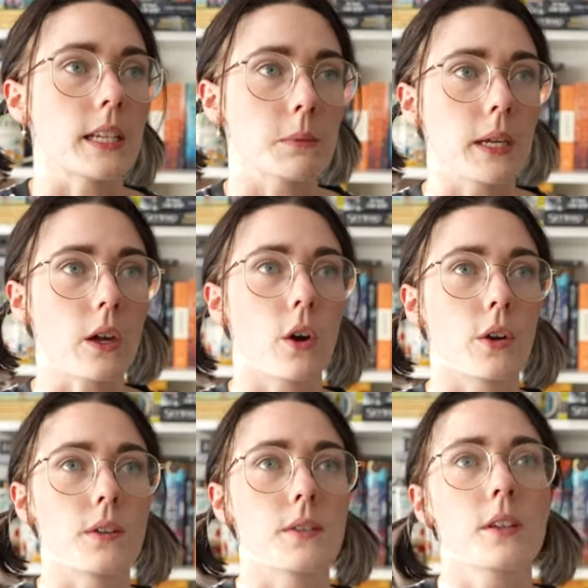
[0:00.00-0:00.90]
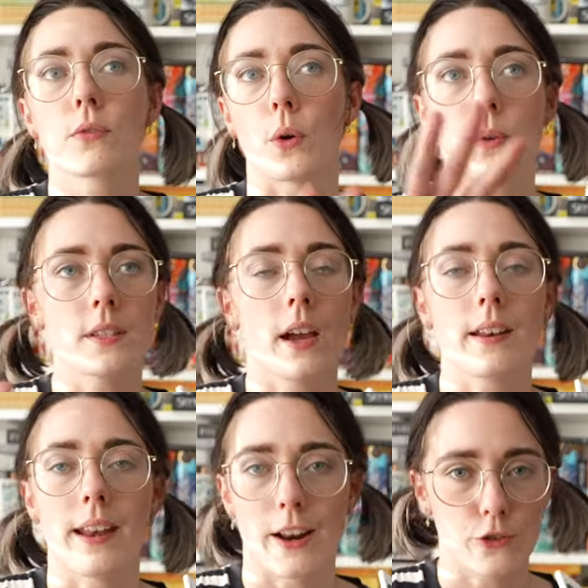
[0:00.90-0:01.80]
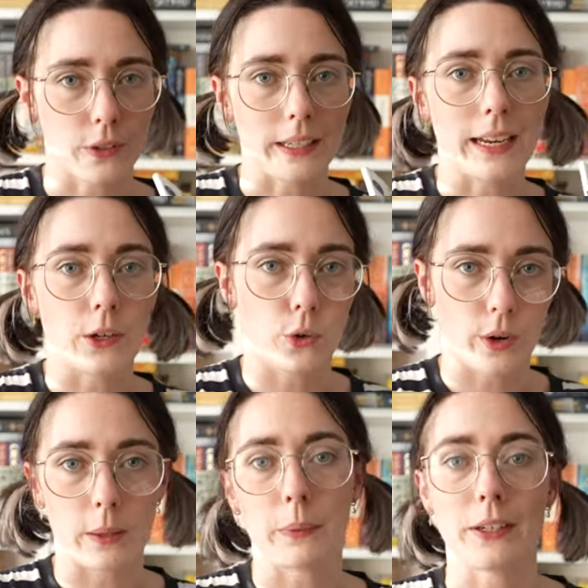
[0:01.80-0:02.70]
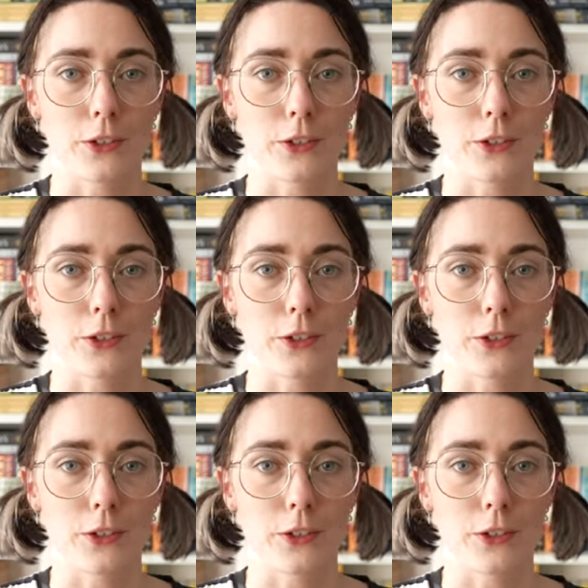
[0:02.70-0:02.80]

is because phones are naturally incredibly